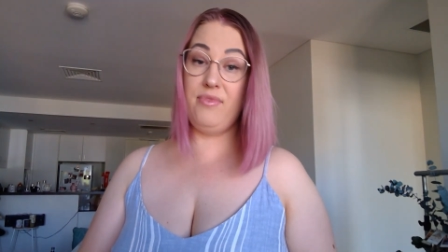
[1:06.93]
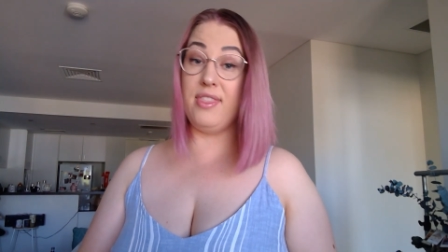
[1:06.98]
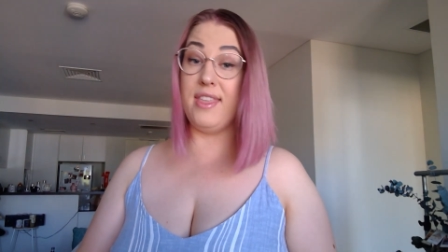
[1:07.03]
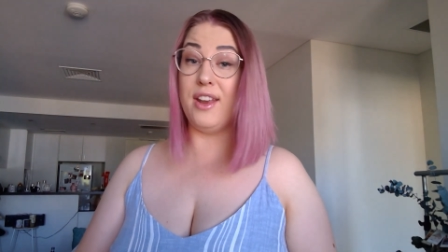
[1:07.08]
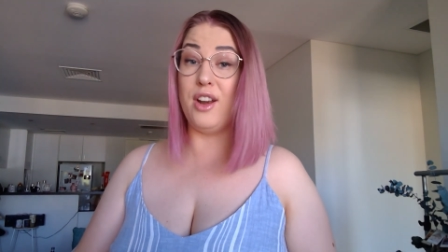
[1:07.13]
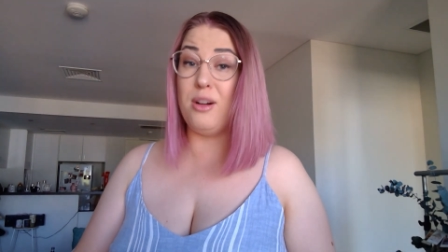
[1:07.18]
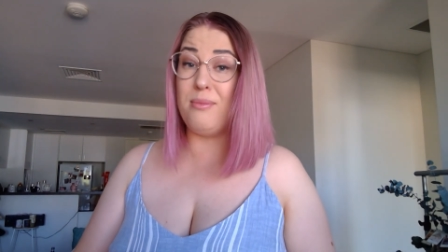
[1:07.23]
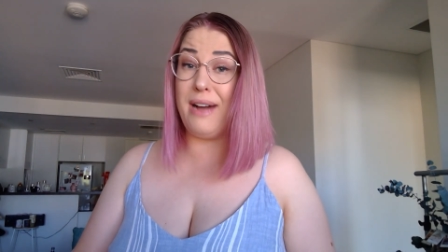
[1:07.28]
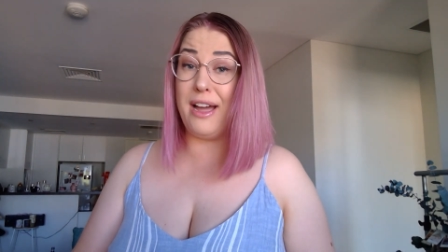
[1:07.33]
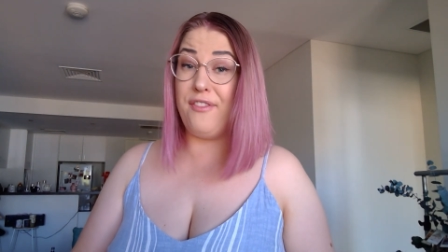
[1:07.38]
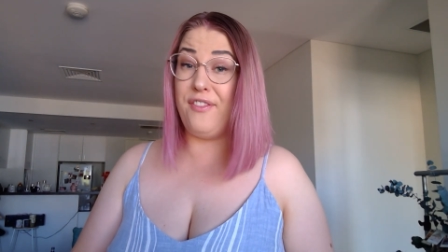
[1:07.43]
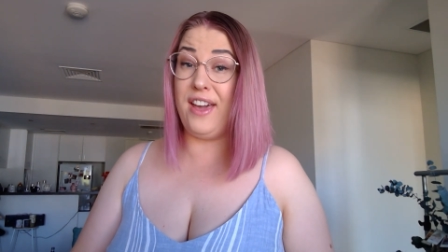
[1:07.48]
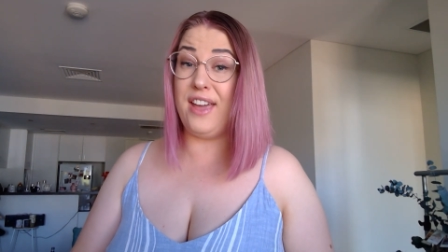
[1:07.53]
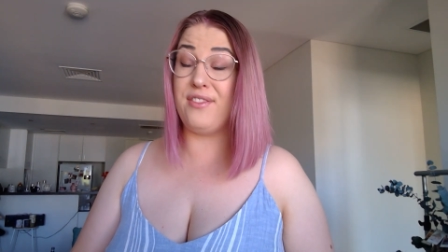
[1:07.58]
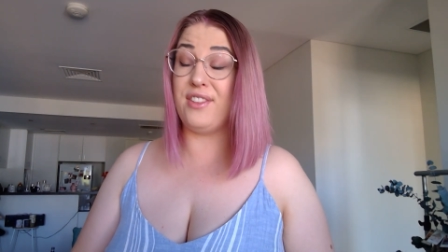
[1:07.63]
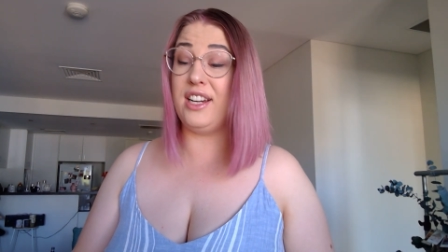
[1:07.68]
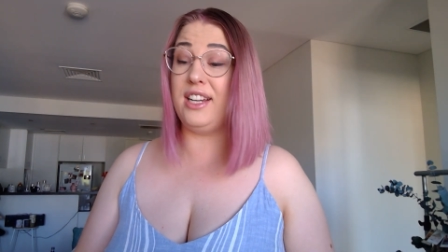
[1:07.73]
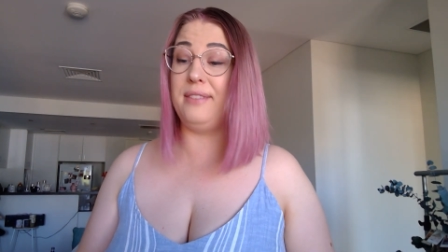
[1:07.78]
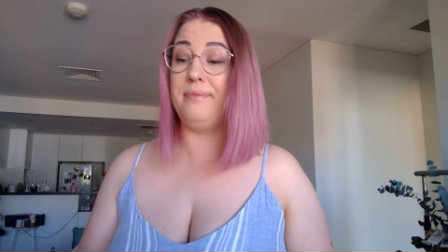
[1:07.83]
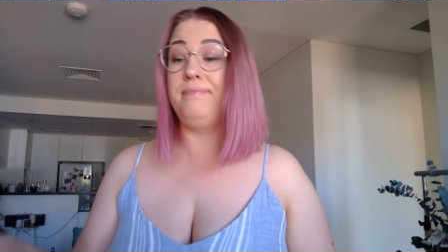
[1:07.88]
They're not my
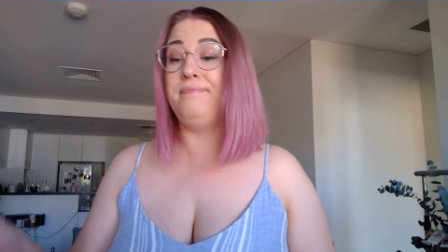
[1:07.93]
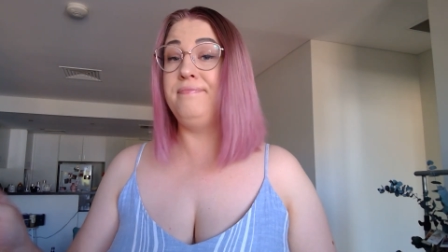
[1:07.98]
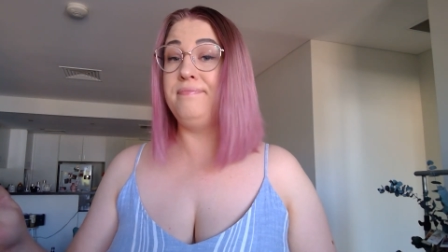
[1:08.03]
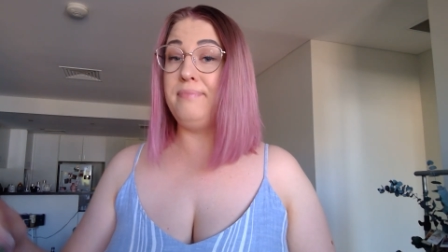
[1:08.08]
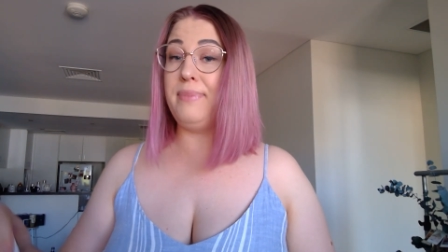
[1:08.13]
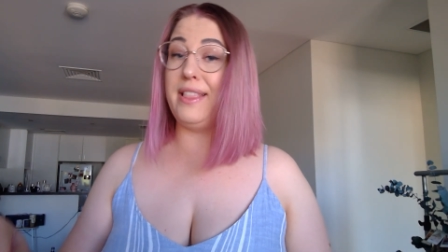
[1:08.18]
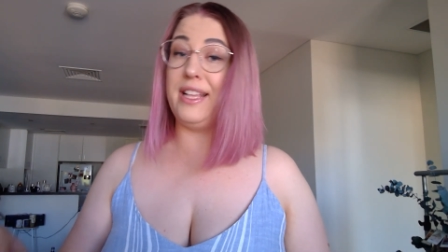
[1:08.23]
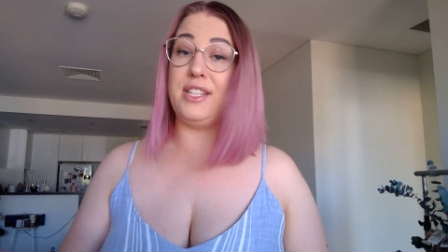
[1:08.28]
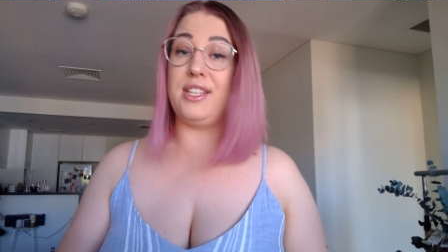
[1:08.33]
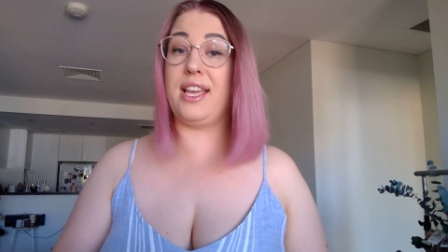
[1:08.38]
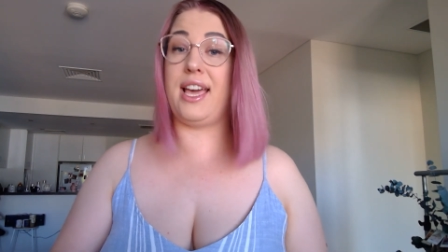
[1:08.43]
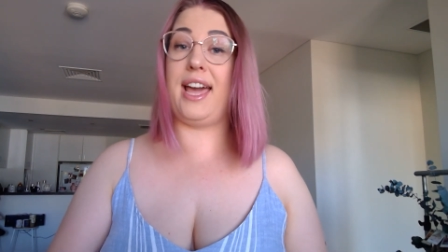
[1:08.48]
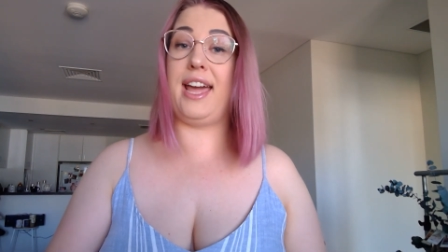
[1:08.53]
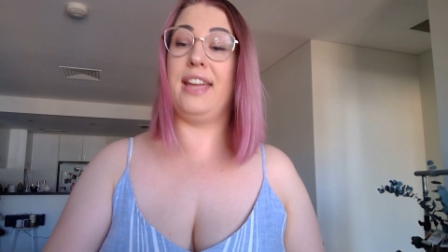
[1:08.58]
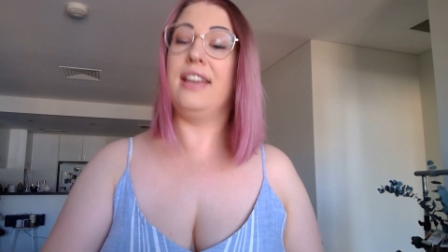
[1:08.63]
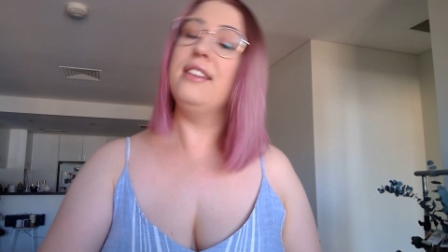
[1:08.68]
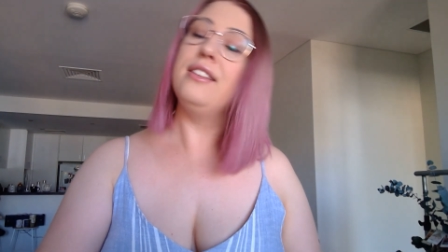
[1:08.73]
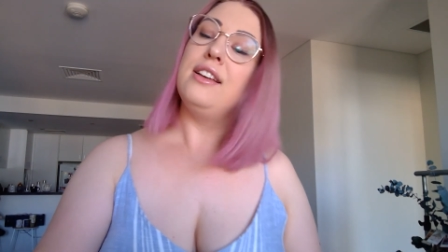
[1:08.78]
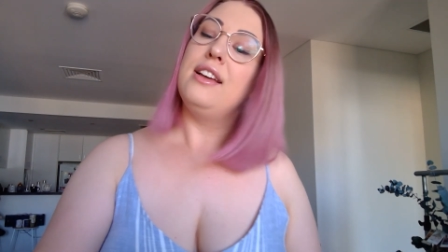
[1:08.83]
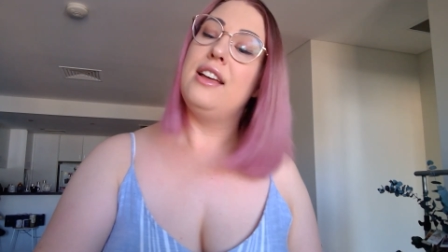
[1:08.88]
favourite, but that's
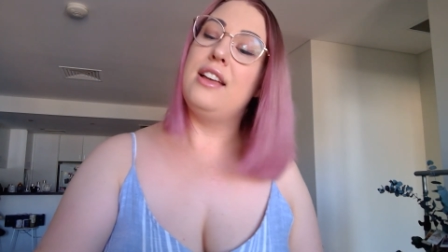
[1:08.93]
okay.